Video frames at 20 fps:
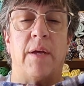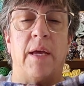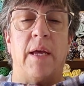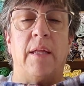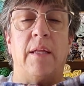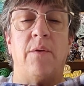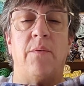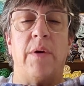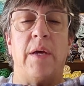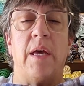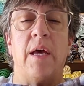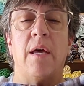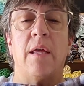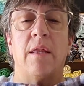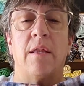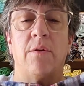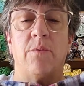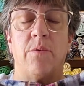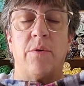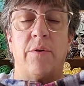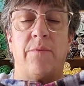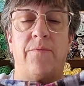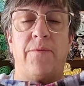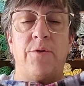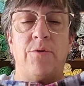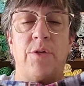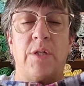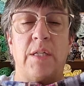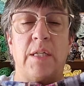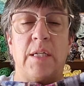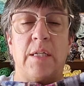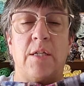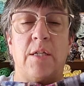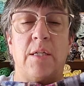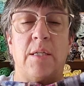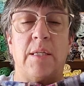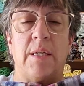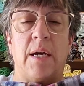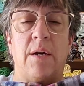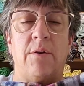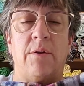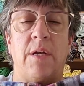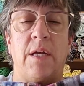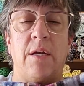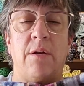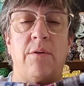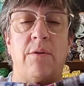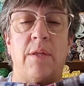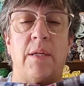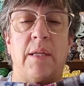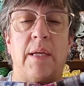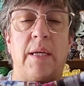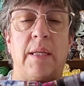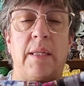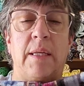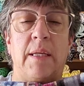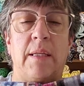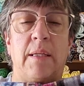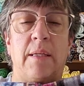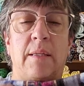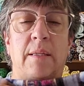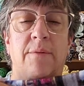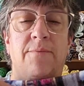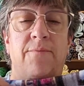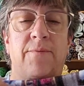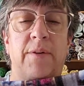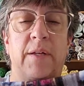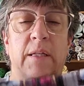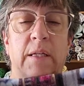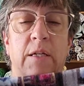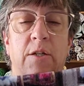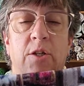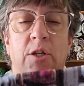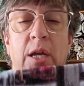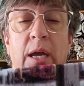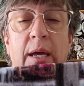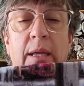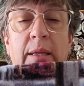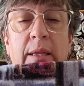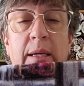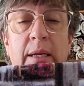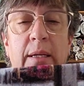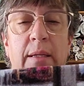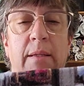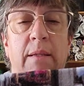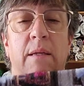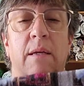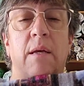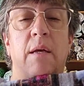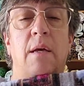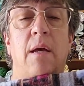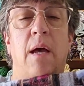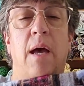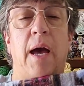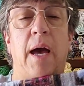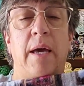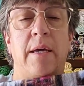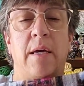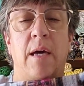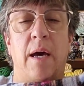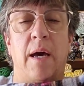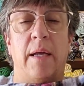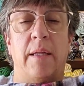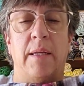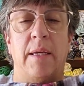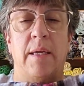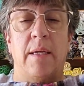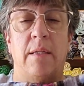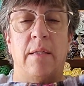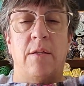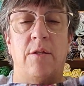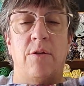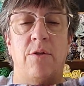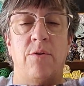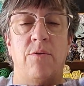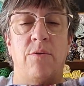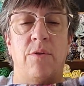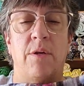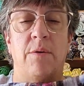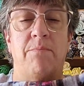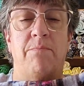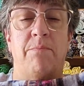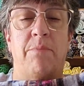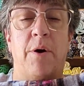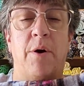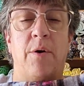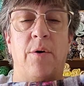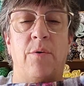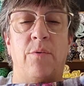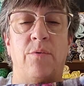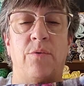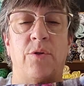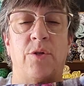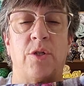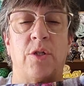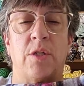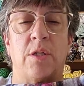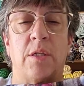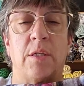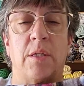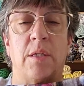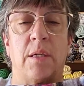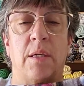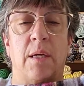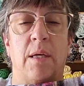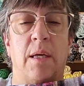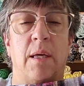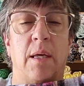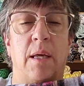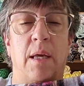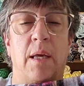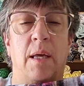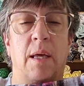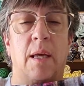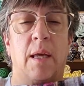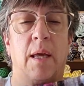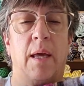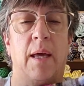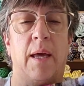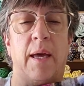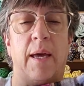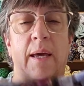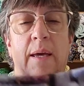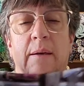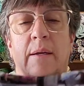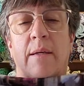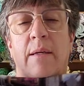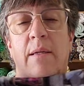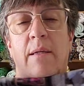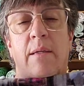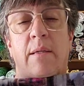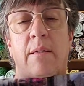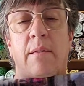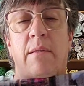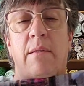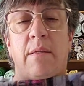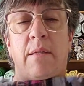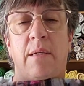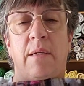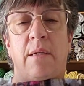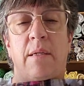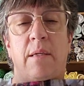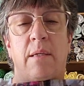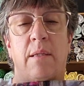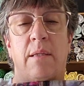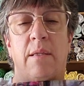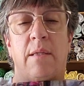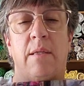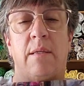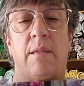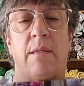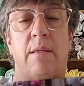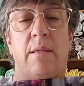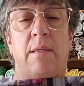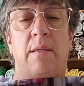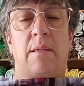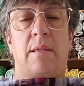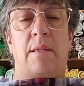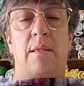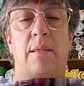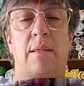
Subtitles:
Anyway, there were a few stitches out here that I needed to finish, and then I got into the post, and the